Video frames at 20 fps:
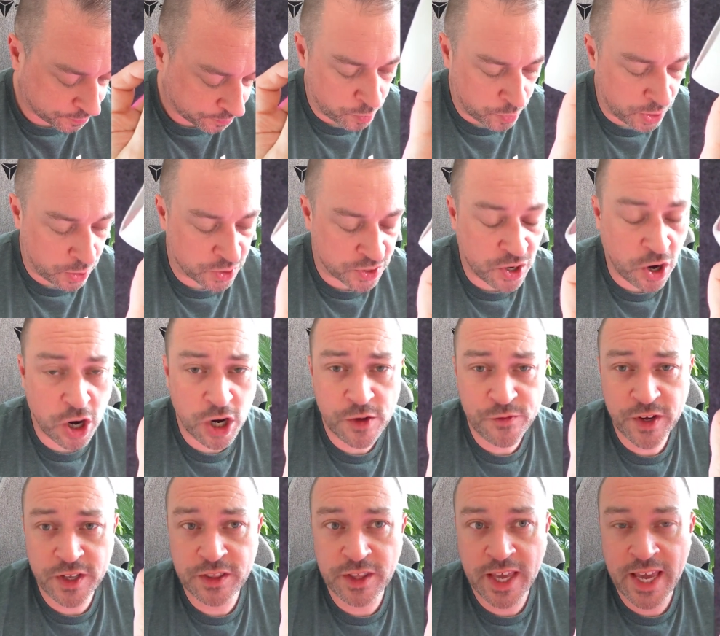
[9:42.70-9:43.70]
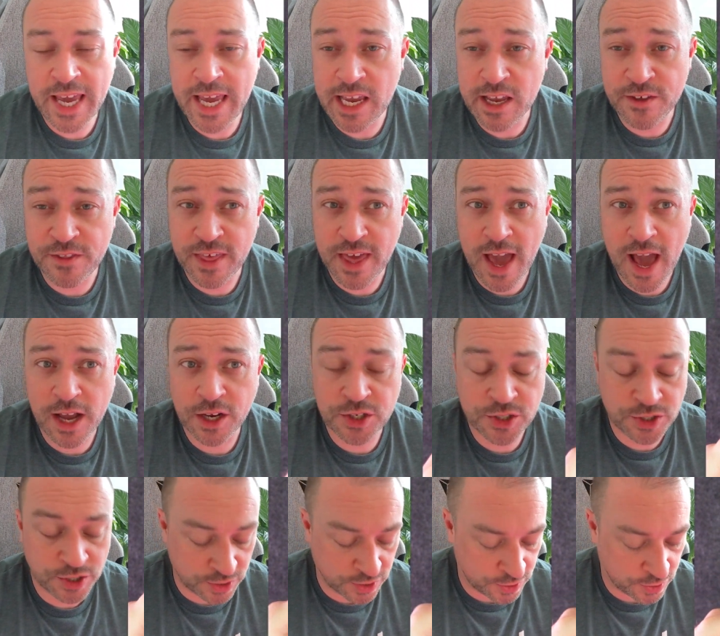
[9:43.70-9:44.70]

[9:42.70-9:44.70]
But it was kind of in the heat of the action.